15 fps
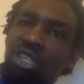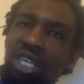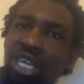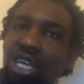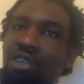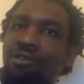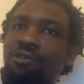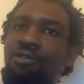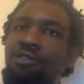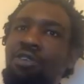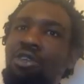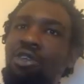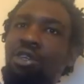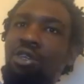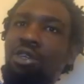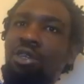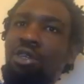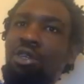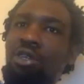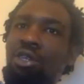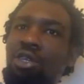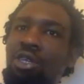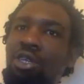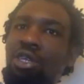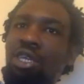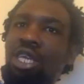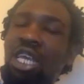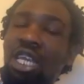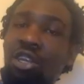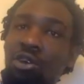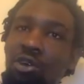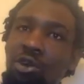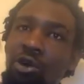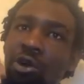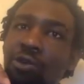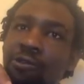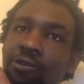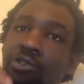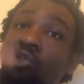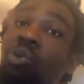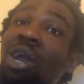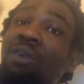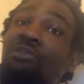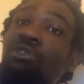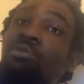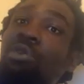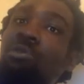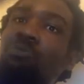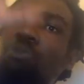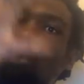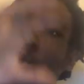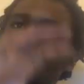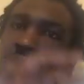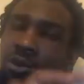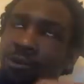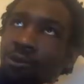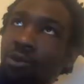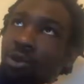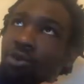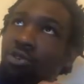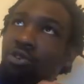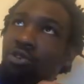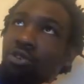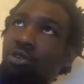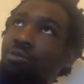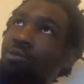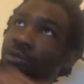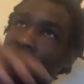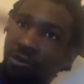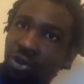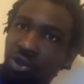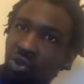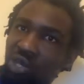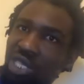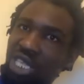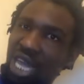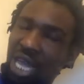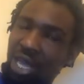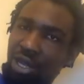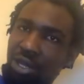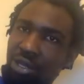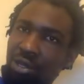your life. In earth, you have to be born first before you die.